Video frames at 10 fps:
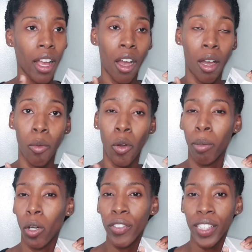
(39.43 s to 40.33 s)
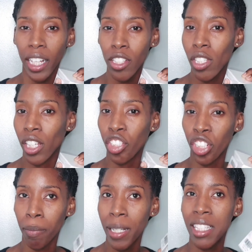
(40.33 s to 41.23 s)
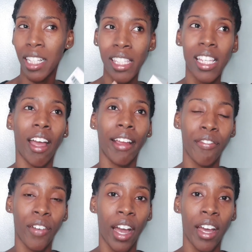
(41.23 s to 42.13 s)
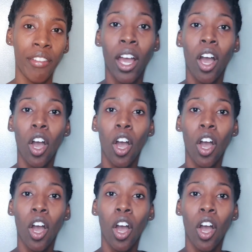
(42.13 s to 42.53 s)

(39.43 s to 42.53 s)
On both sites, it should be $16.95.